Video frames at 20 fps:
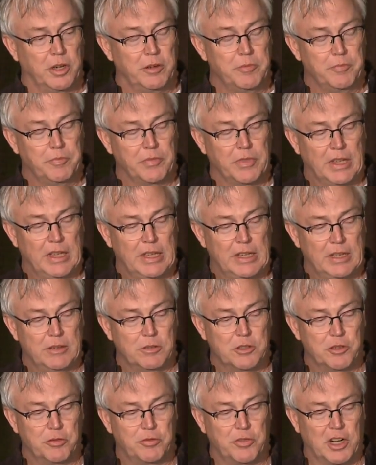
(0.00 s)
It
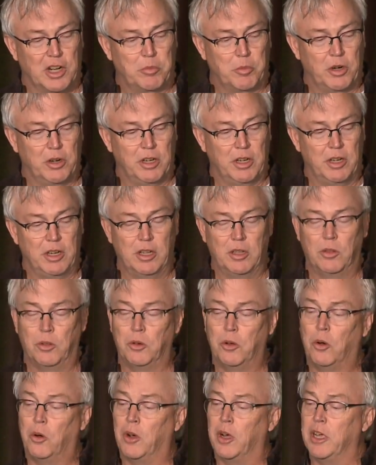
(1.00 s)
was a farmer in
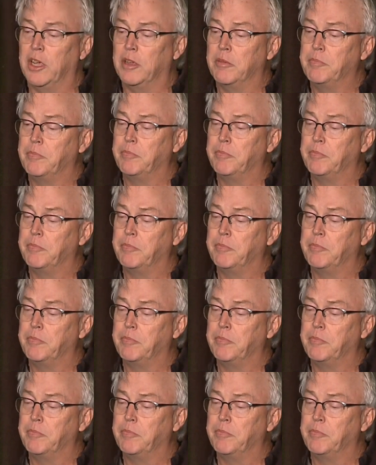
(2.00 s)
Illinois,